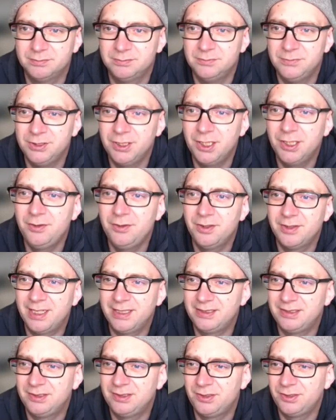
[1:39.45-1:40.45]
know that
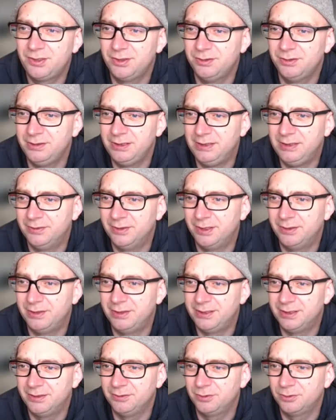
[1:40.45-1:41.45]
that is true, even though I
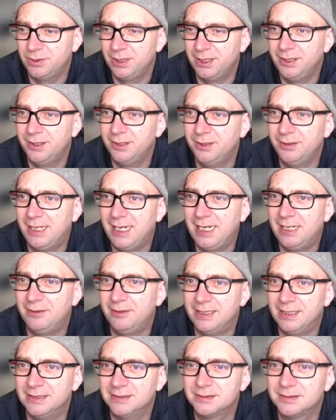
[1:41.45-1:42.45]
don't quite know how
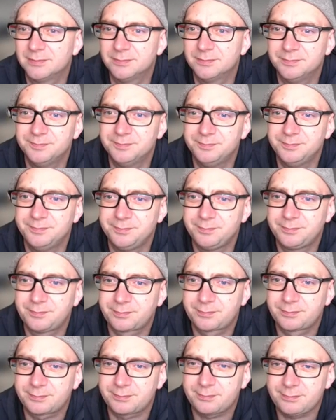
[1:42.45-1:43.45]
yet.
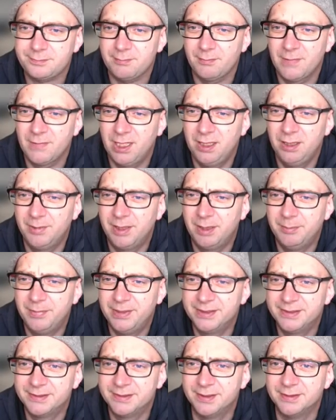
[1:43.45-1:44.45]
I hope that
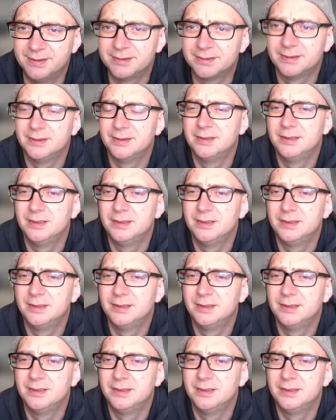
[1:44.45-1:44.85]
makes sense.